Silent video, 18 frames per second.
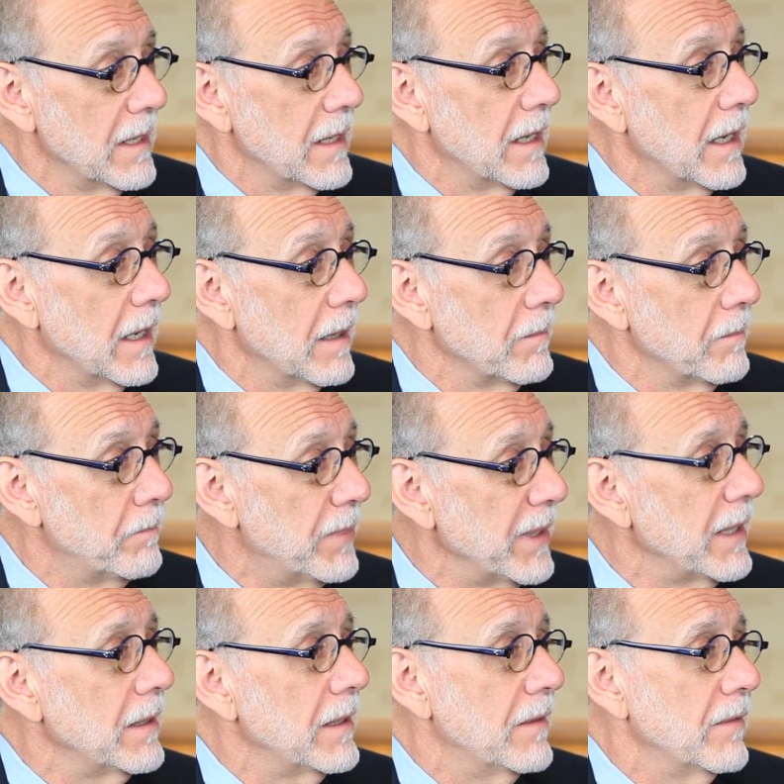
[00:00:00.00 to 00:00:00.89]
um,
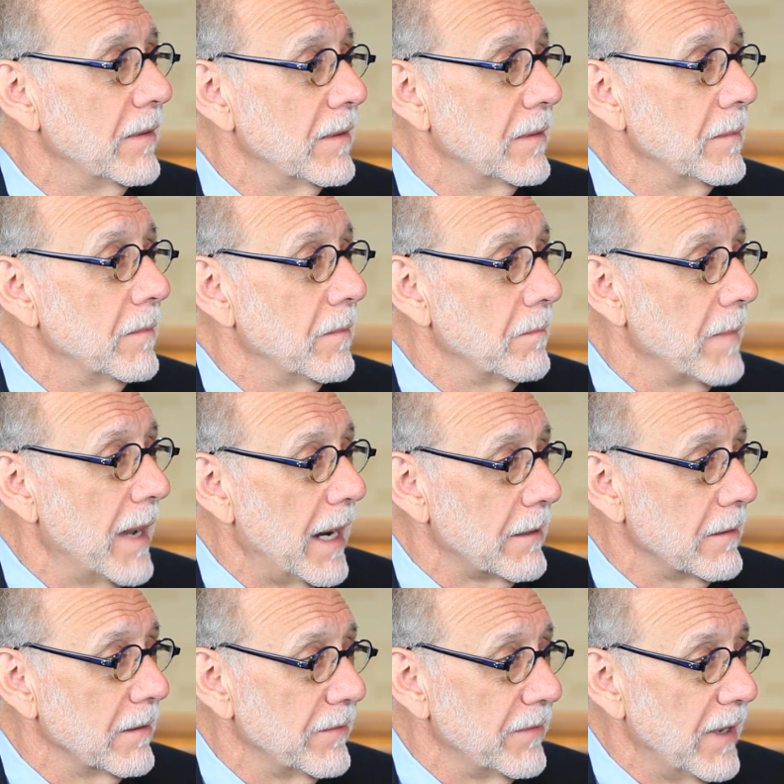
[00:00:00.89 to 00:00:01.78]
big
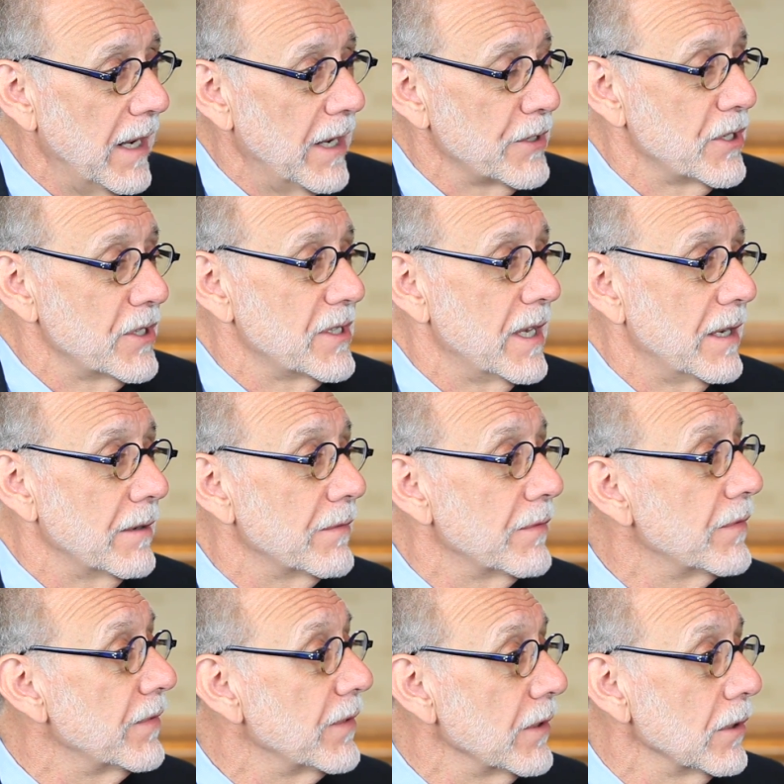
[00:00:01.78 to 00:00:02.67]
macrophages that are
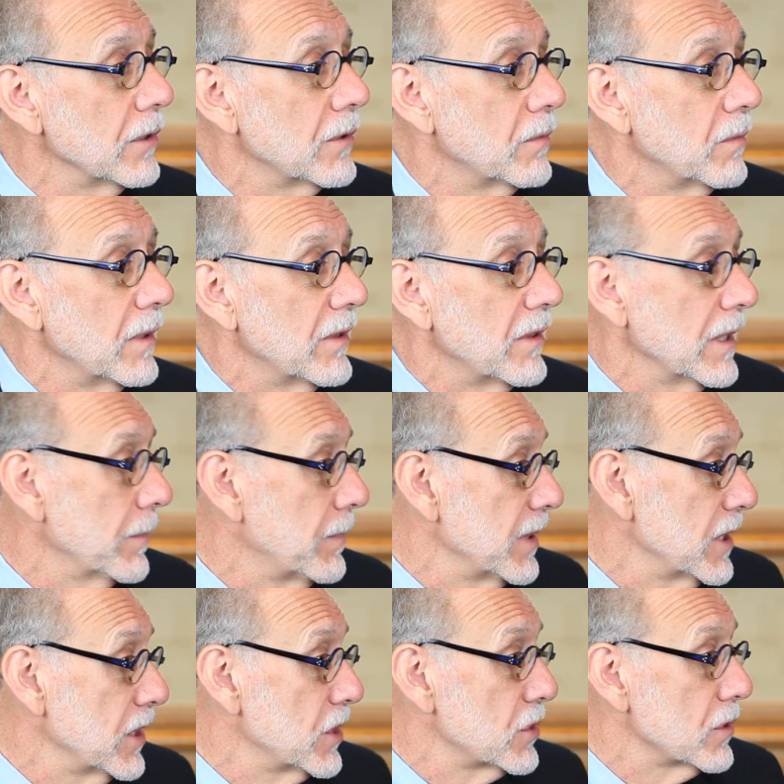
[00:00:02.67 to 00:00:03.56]
filled with
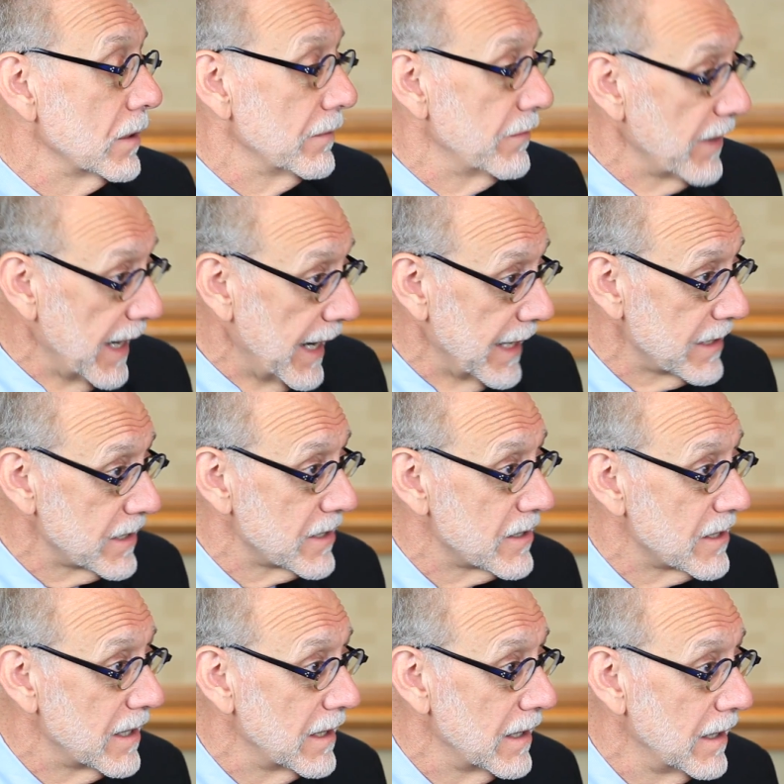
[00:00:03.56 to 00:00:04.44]
lipids or
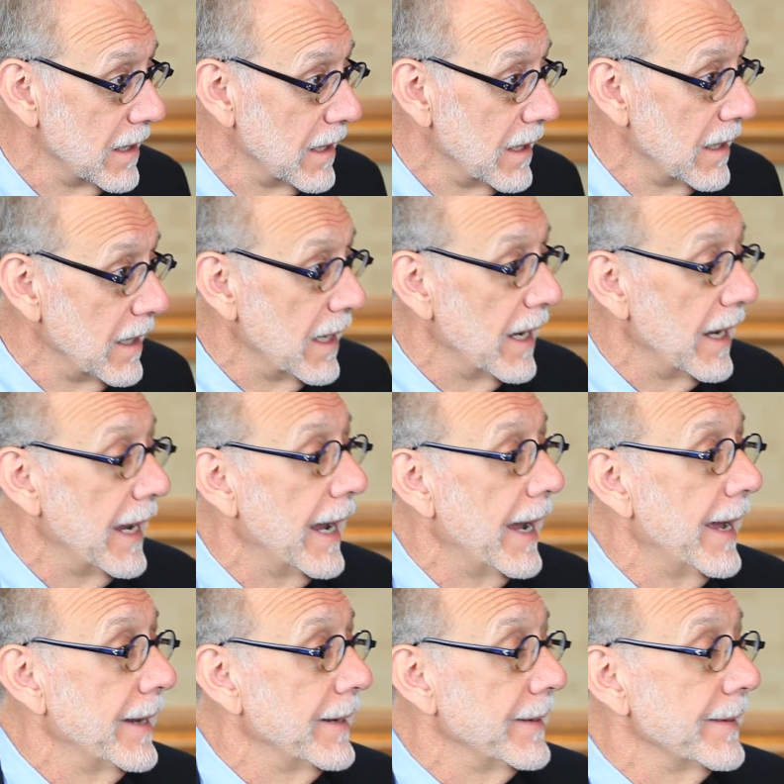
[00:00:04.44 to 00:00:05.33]
fats
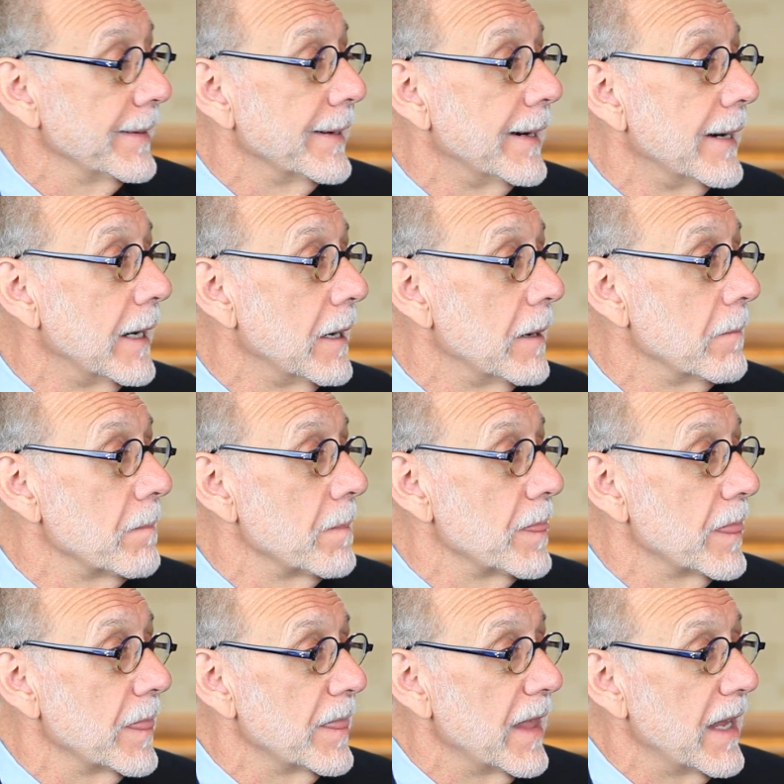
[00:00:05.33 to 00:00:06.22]
and um,
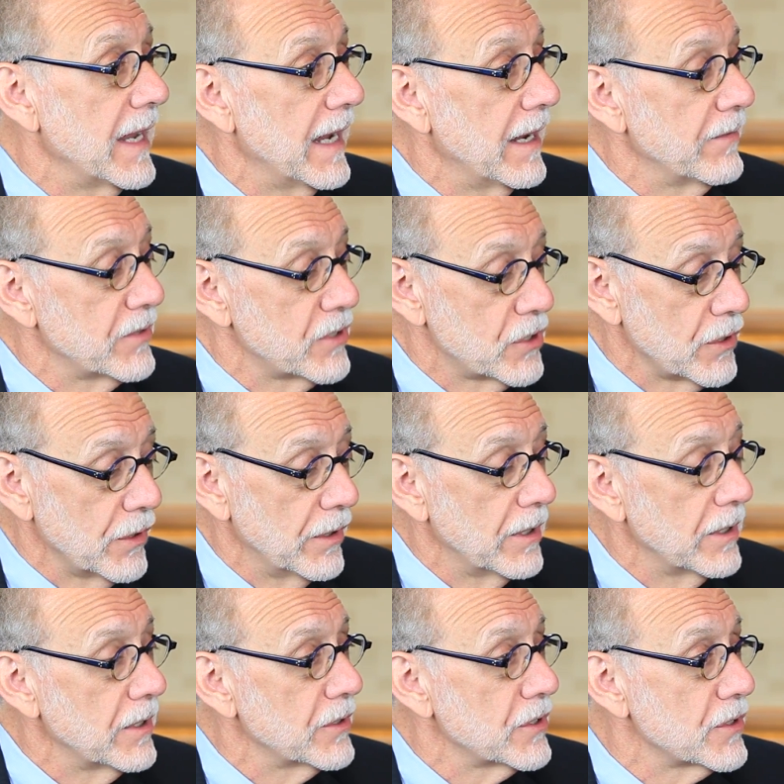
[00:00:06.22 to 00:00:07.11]
they have
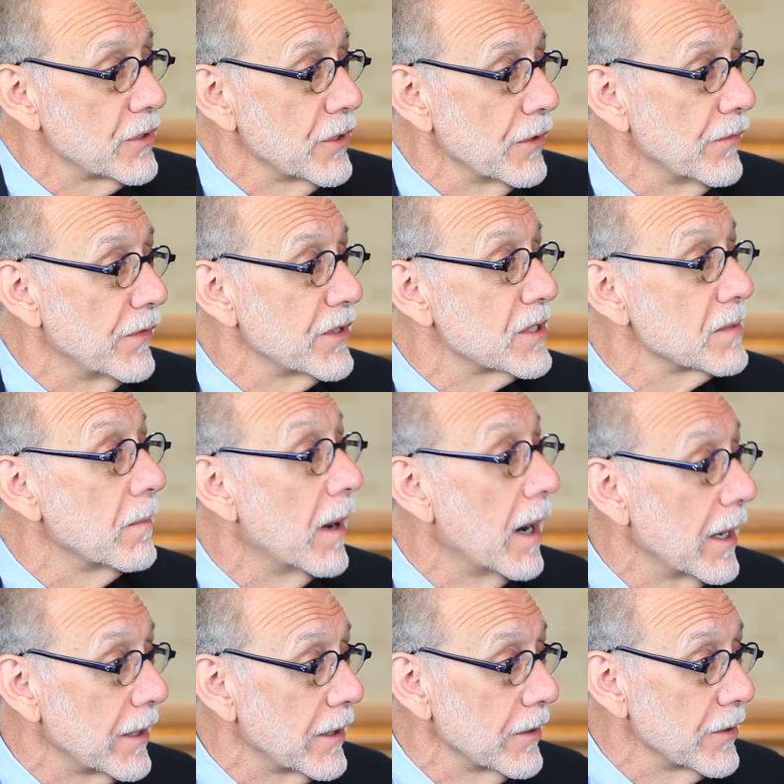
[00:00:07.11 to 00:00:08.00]
certain surface
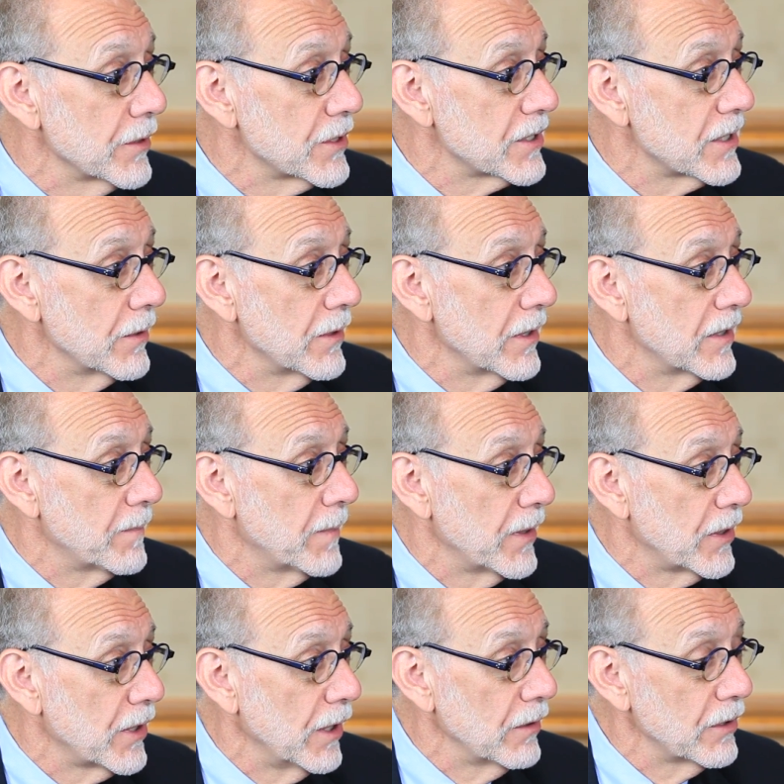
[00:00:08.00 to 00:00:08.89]
markers so that the
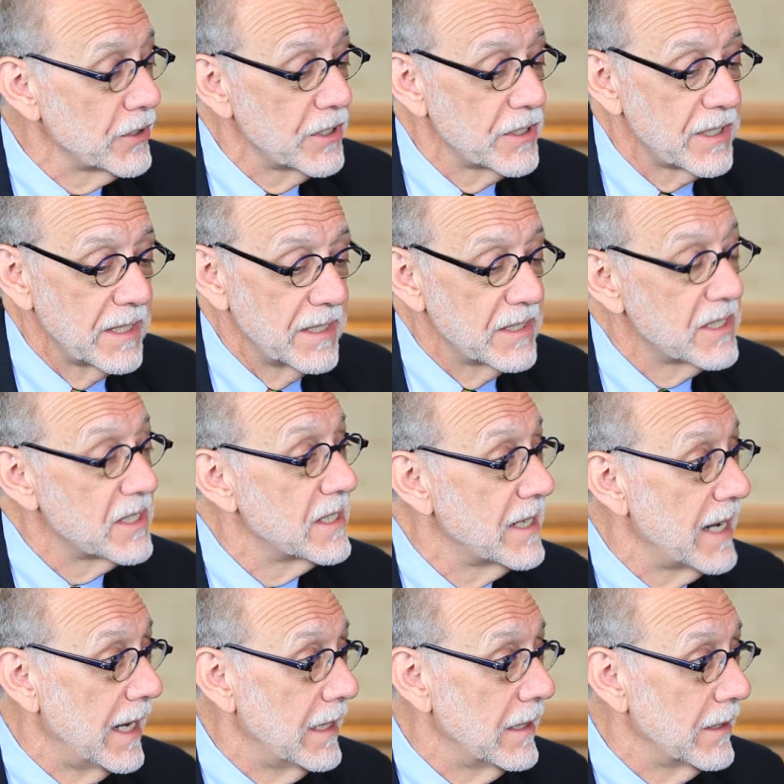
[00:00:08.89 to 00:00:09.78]
pathologist can
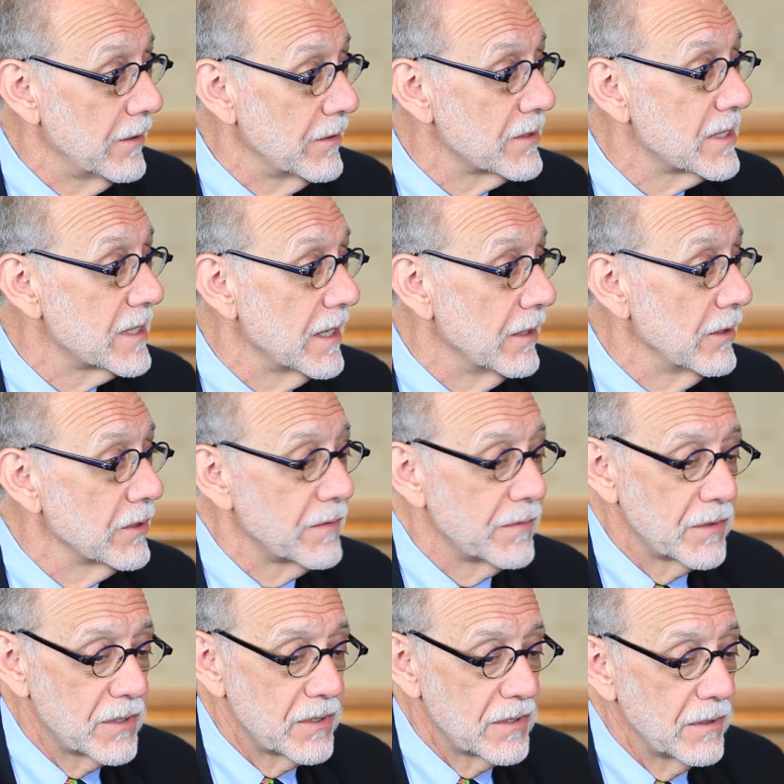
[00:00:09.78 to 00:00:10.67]
stain those cells
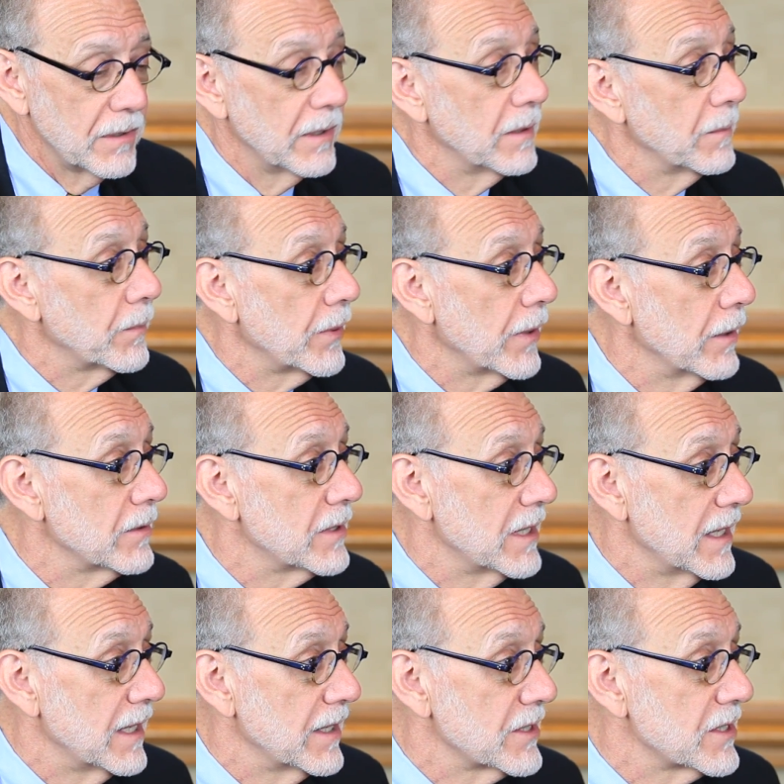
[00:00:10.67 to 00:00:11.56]
for certain
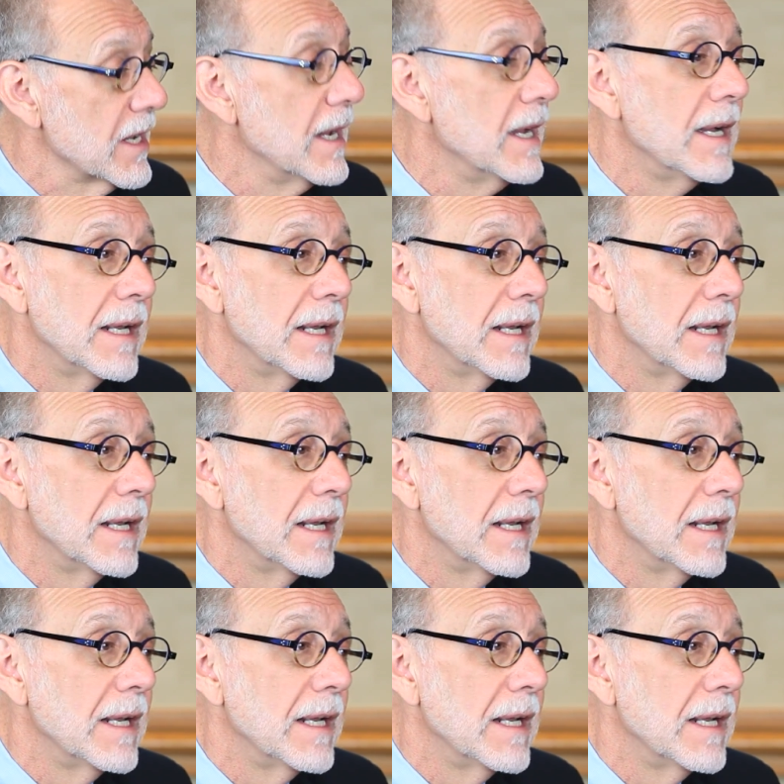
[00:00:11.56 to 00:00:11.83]
proteins.